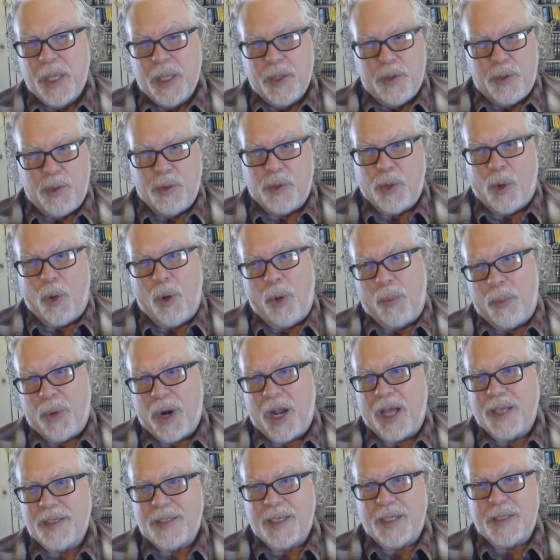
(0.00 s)
Do the whole
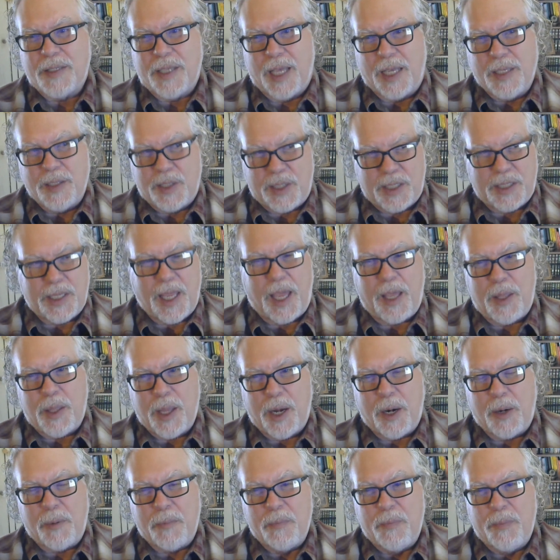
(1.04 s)
process and stay
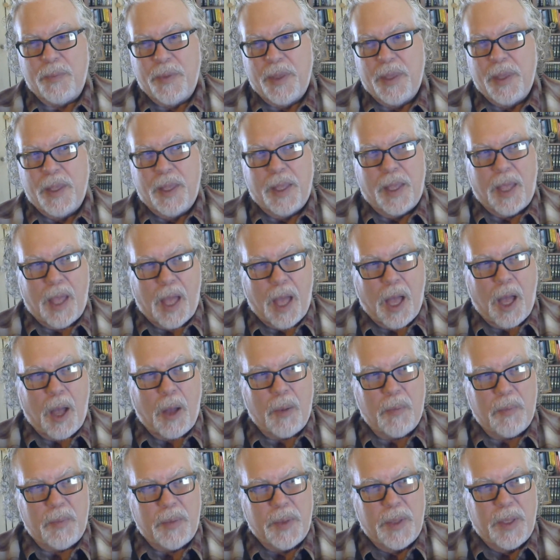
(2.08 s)
there.
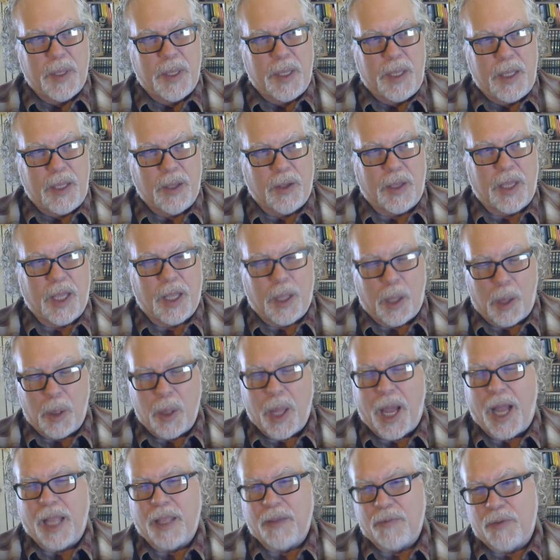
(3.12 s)
You'll get a
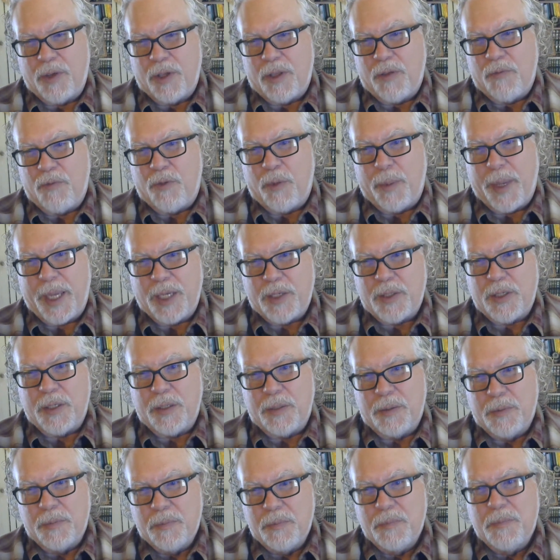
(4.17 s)
lot of good information
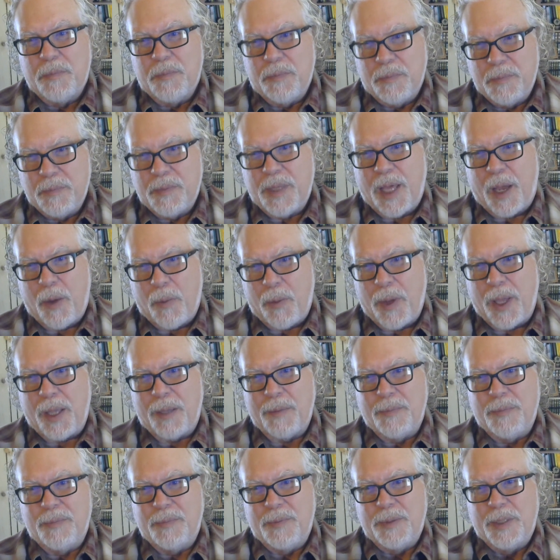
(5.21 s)
that way.
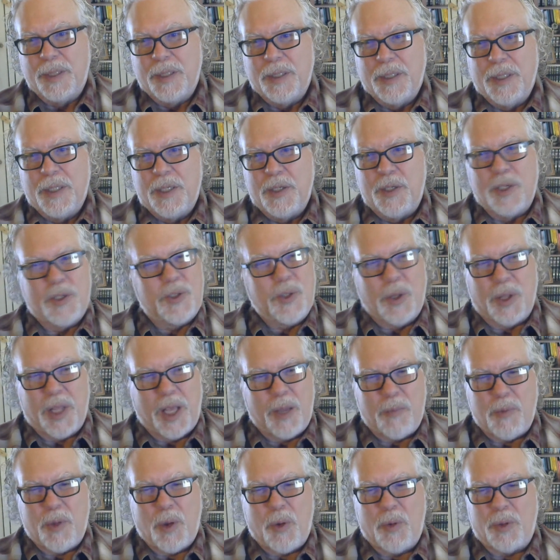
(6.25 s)
Just don't
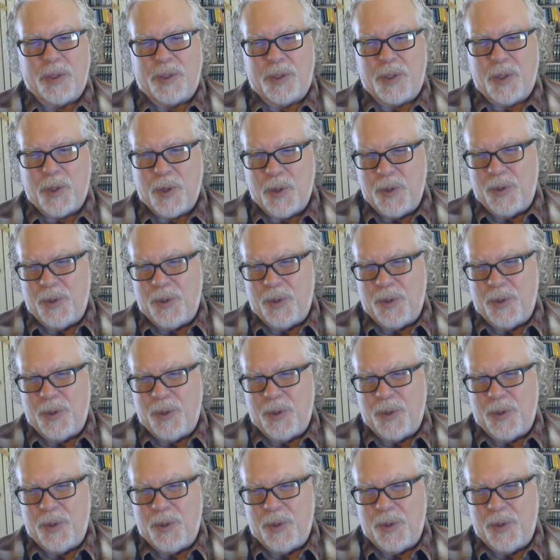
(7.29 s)
let them know it's you.